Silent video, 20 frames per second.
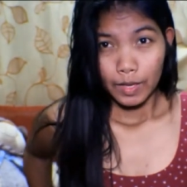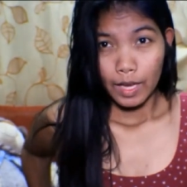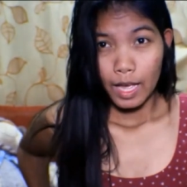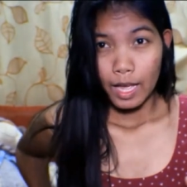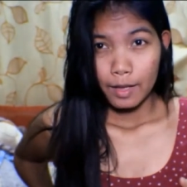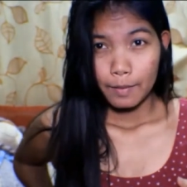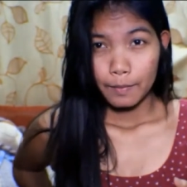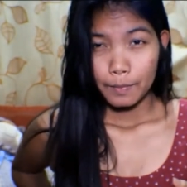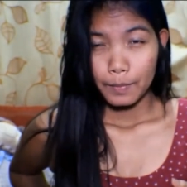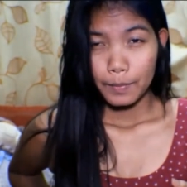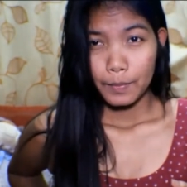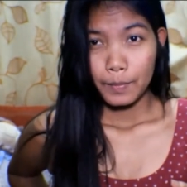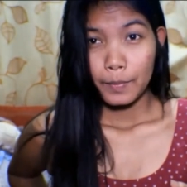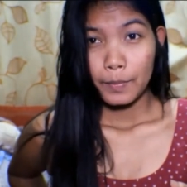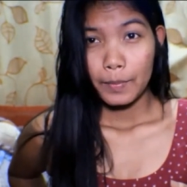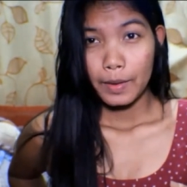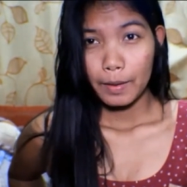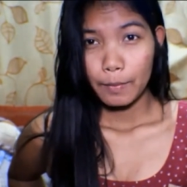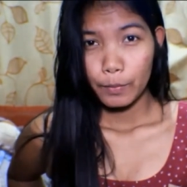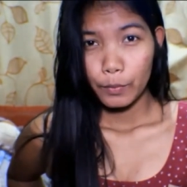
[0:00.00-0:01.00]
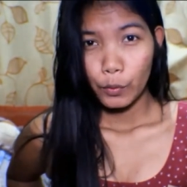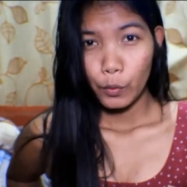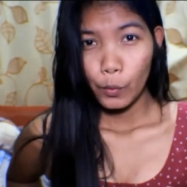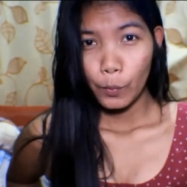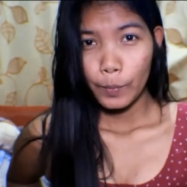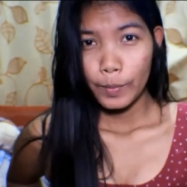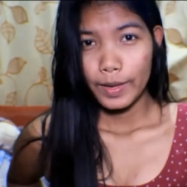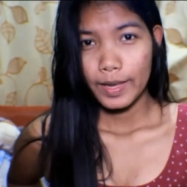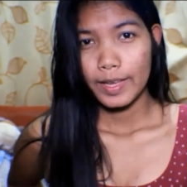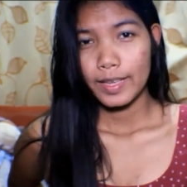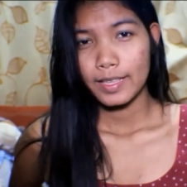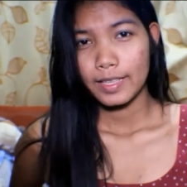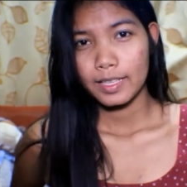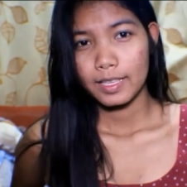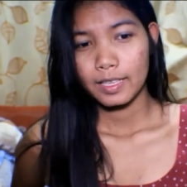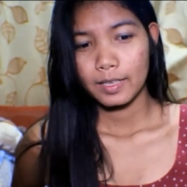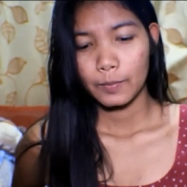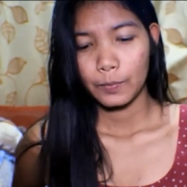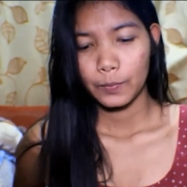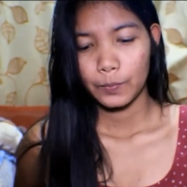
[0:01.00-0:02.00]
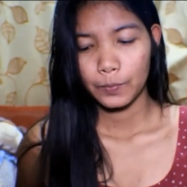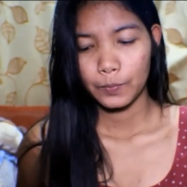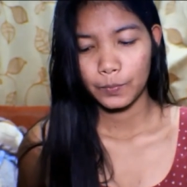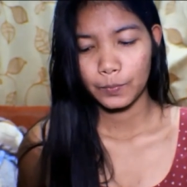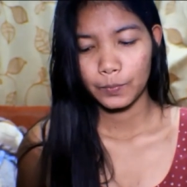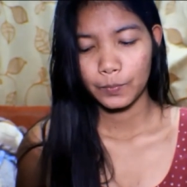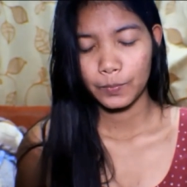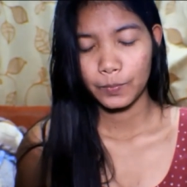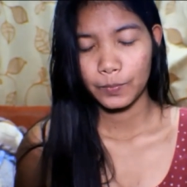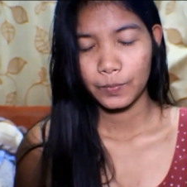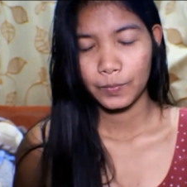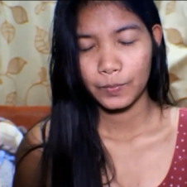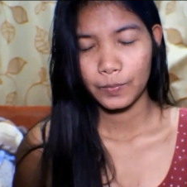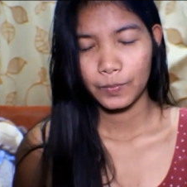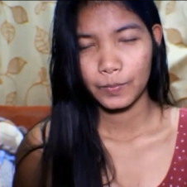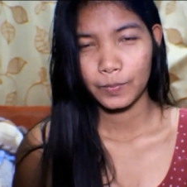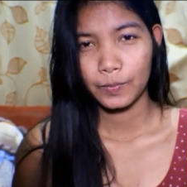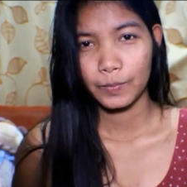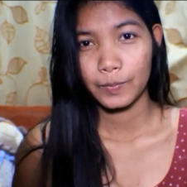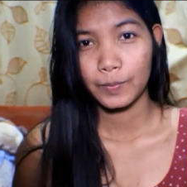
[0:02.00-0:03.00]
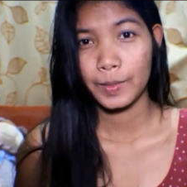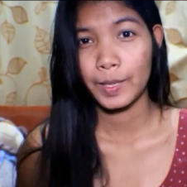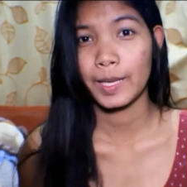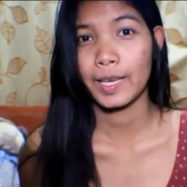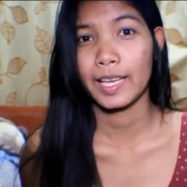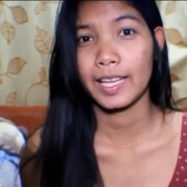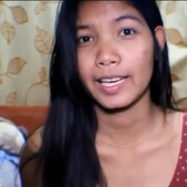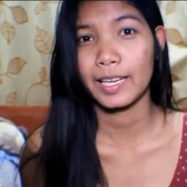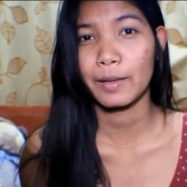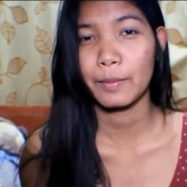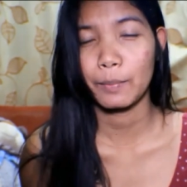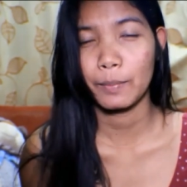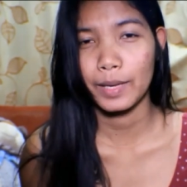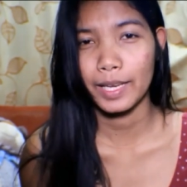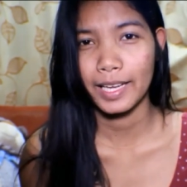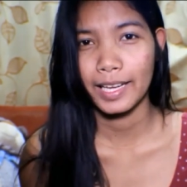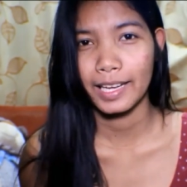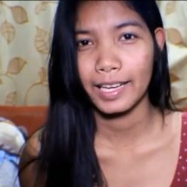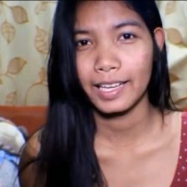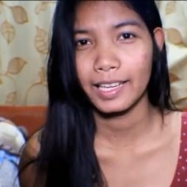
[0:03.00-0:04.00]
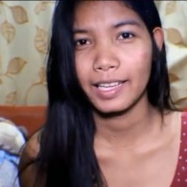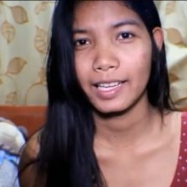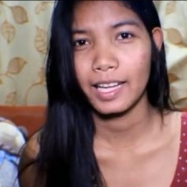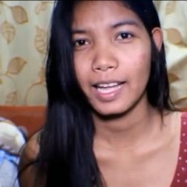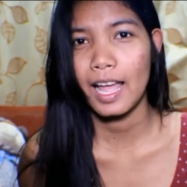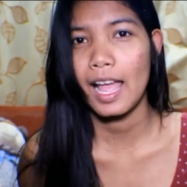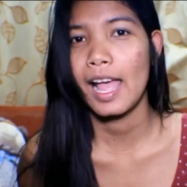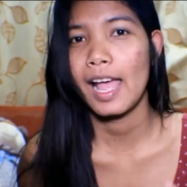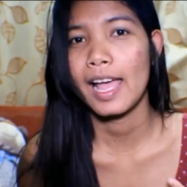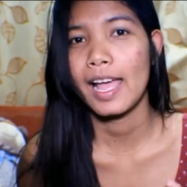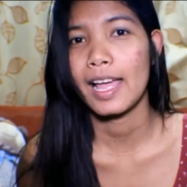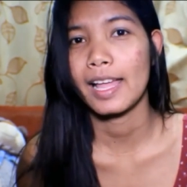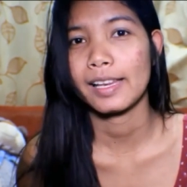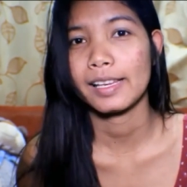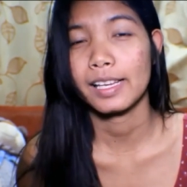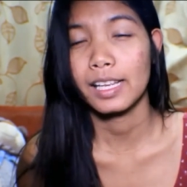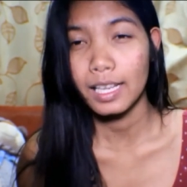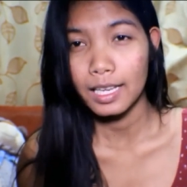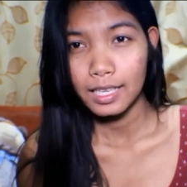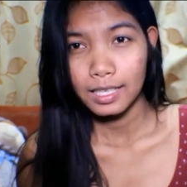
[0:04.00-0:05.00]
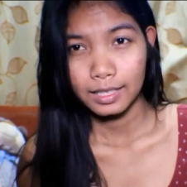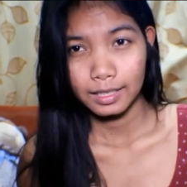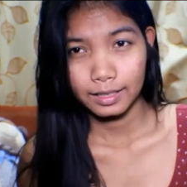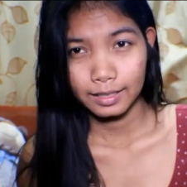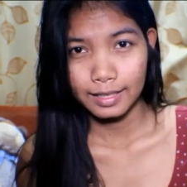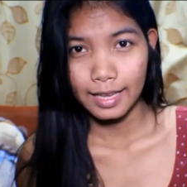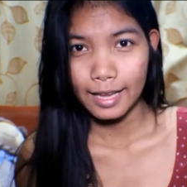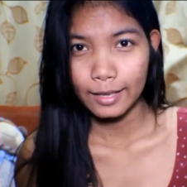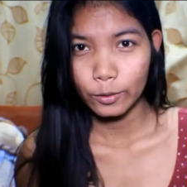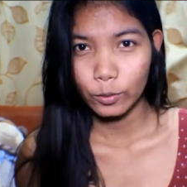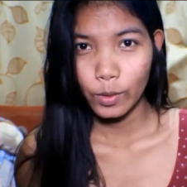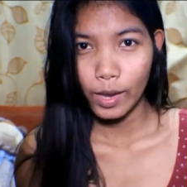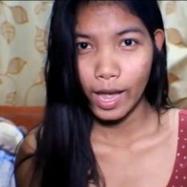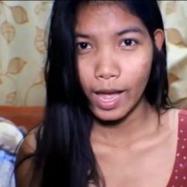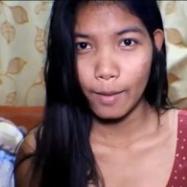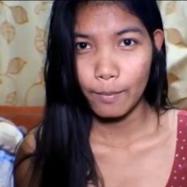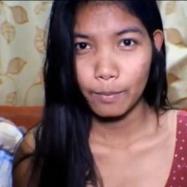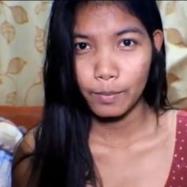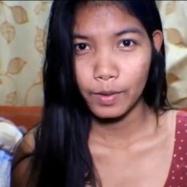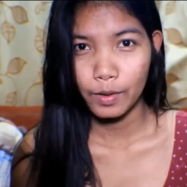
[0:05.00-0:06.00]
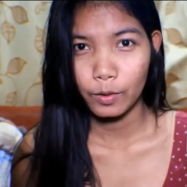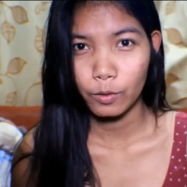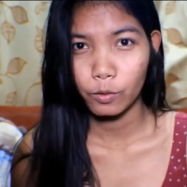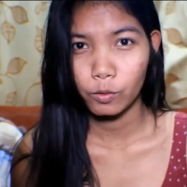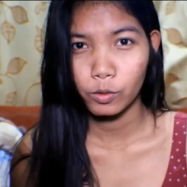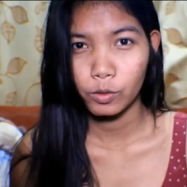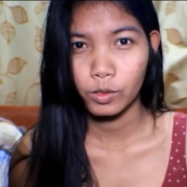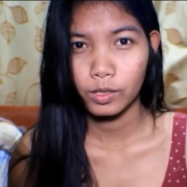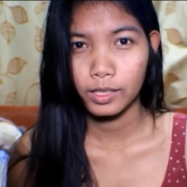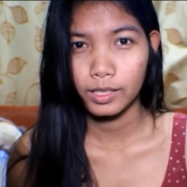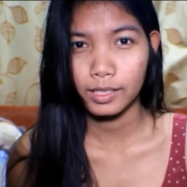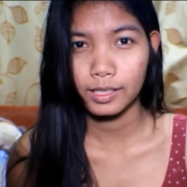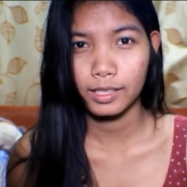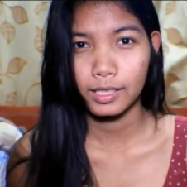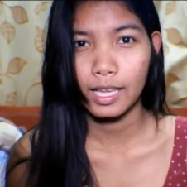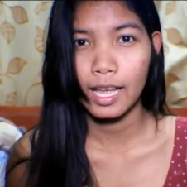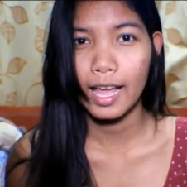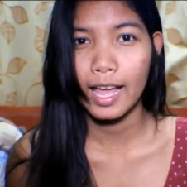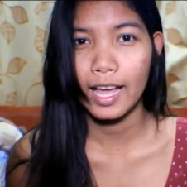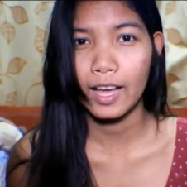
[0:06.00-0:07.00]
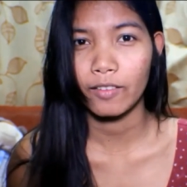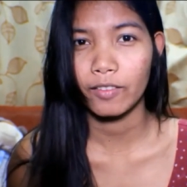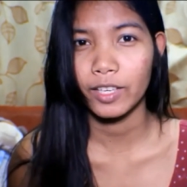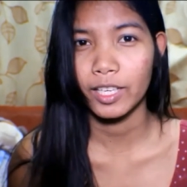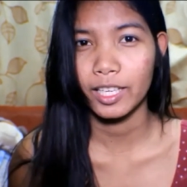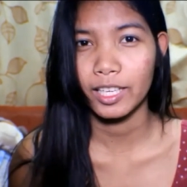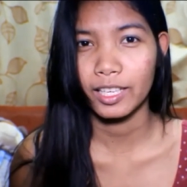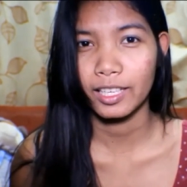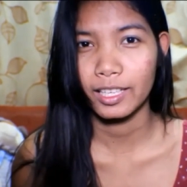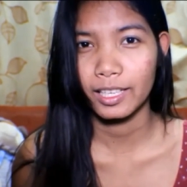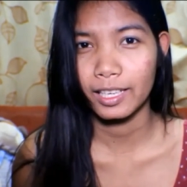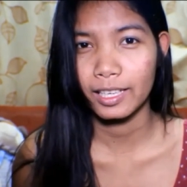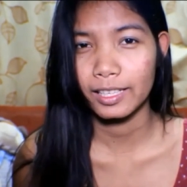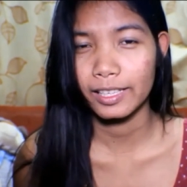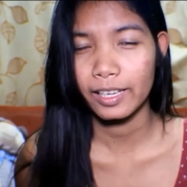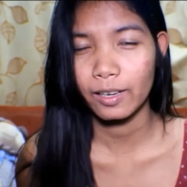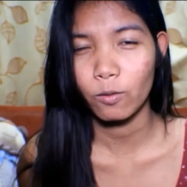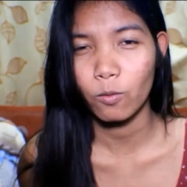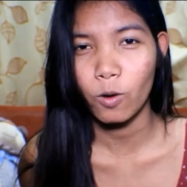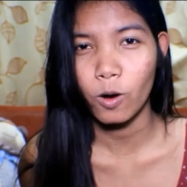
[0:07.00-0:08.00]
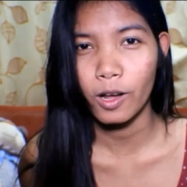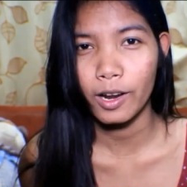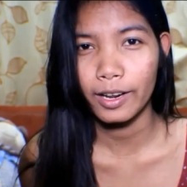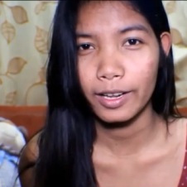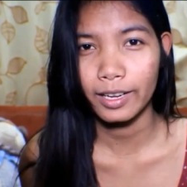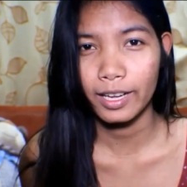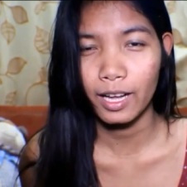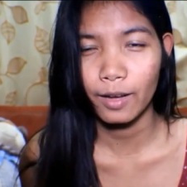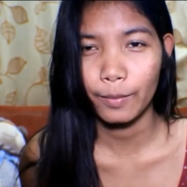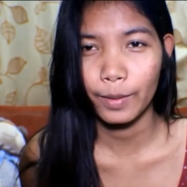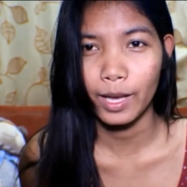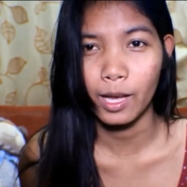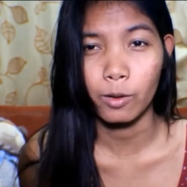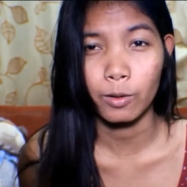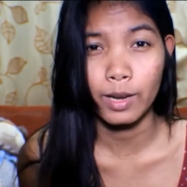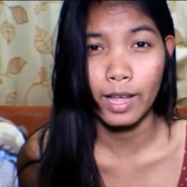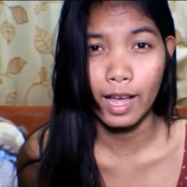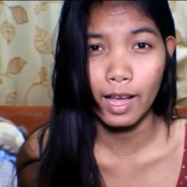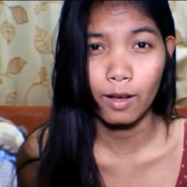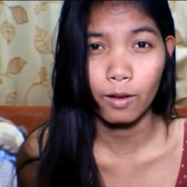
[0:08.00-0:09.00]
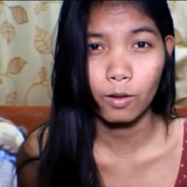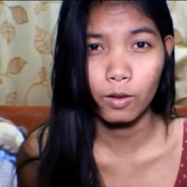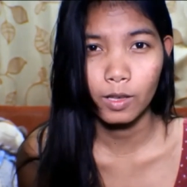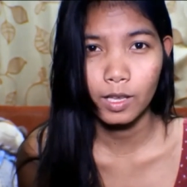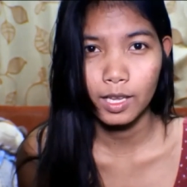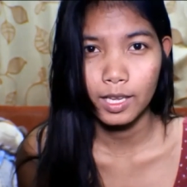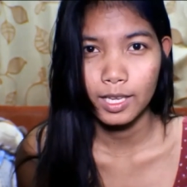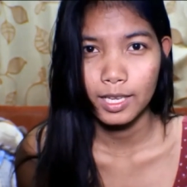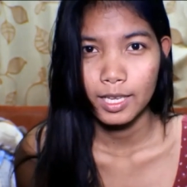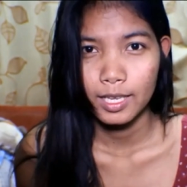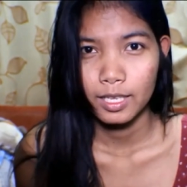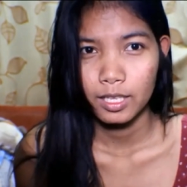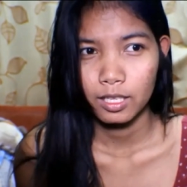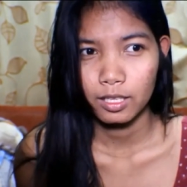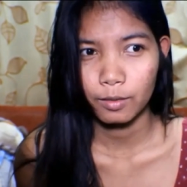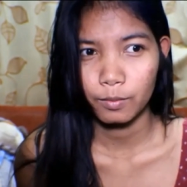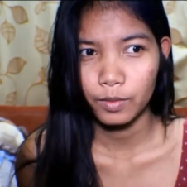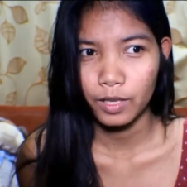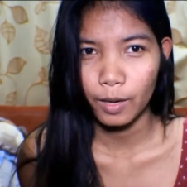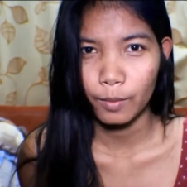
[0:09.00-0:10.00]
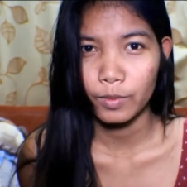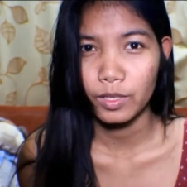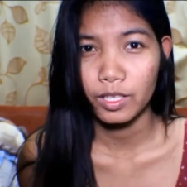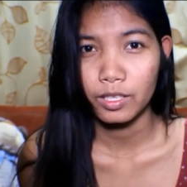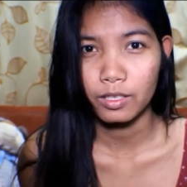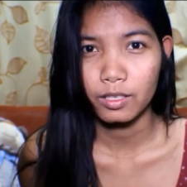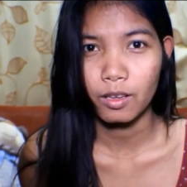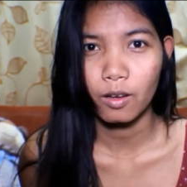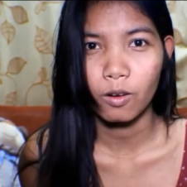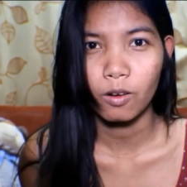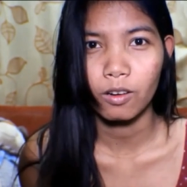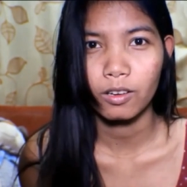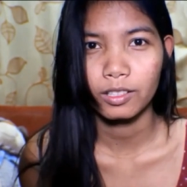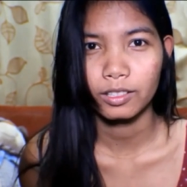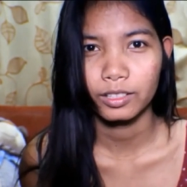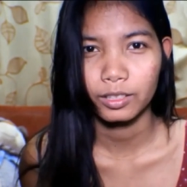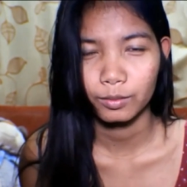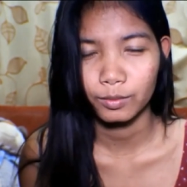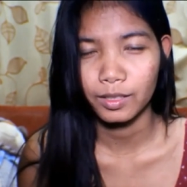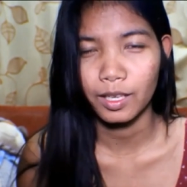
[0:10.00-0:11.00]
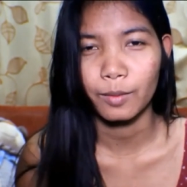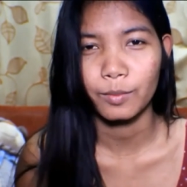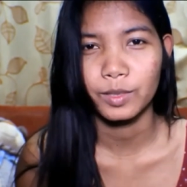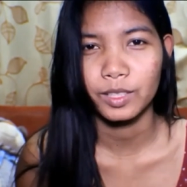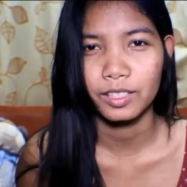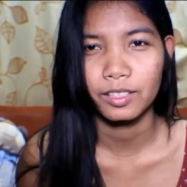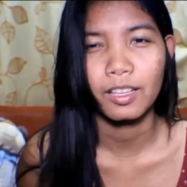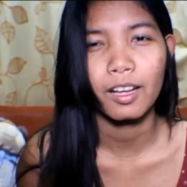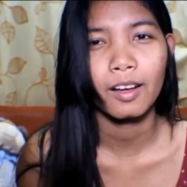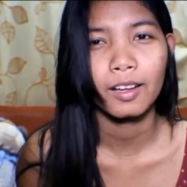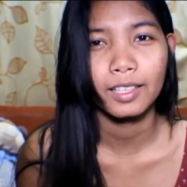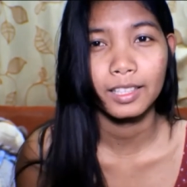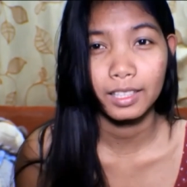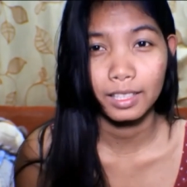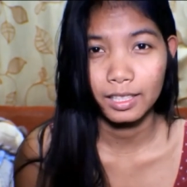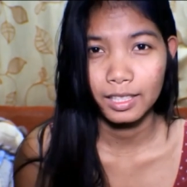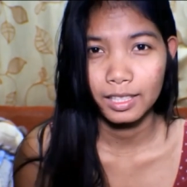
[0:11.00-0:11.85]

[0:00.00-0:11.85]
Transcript: and um, my boob is getting bigger and start to have milk, just having a clear water coming out now. Sometimes it's sour, sometimes it's not.